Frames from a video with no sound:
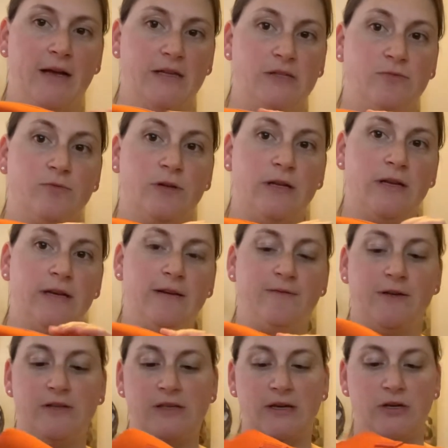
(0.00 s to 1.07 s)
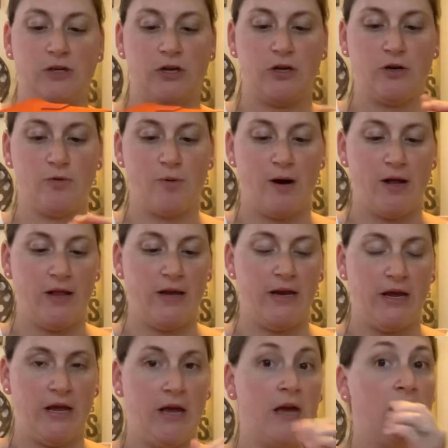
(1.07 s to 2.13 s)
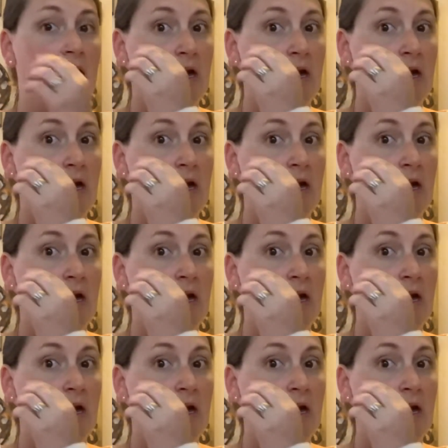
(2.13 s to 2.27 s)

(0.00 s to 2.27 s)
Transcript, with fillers: It's really, feels like good quality.